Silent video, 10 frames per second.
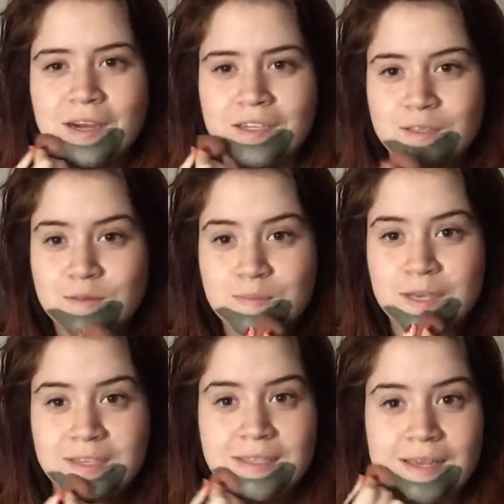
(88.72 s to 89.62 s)
I just was
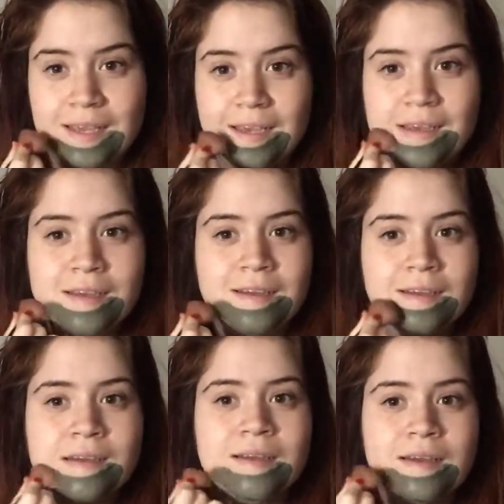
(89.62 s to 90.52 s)
being silly
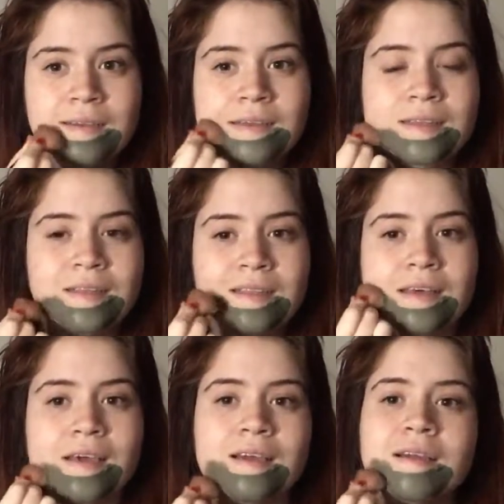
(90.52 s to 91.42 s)
and didn't
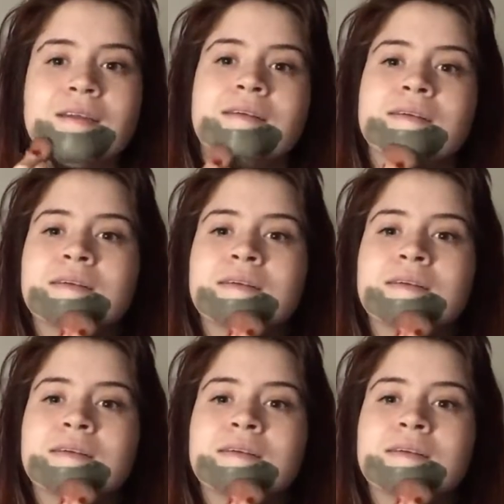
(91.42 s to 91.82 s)
think.